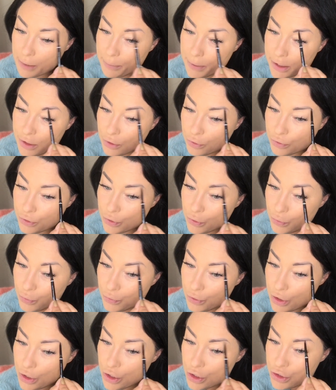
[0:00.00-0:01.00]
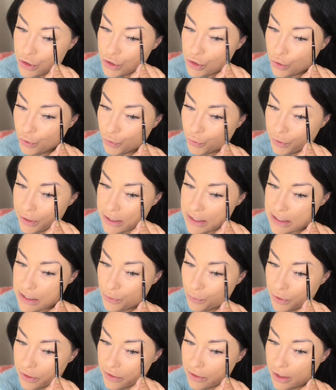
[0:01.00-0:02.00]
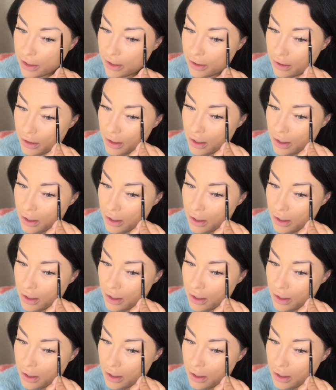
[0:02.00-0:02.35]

I don't go too crazy with it.